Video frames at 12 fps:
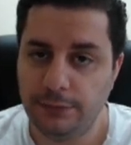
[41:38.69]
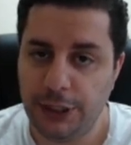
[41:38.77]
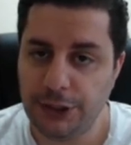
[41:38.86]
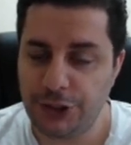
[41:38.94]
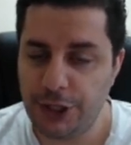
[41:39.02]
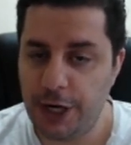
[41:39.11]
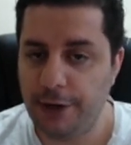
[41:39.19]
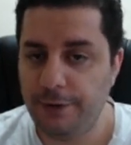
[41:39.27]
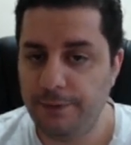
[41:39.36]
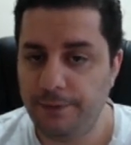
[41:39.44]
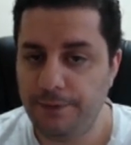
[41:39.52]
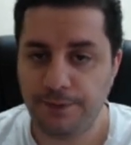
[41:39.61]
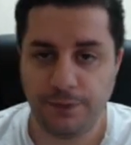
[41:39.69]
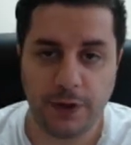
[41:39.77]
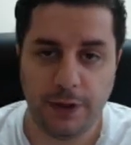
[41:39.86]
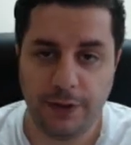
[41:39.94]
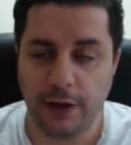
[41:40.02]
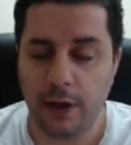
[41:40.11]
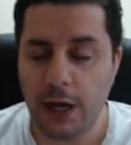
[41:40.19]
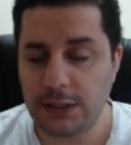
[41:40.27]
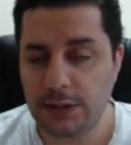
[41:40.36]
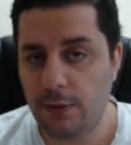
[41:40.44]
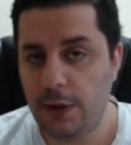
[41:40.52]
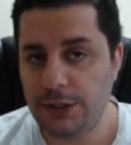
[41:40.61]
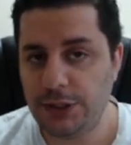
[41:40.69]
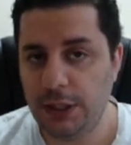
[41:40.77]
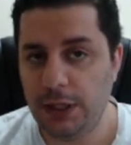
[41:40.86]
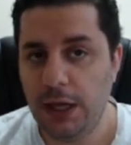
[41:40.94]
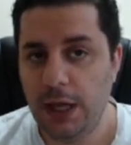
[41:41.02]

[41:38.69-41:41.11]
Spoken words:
and share it. Thank you guys for watching.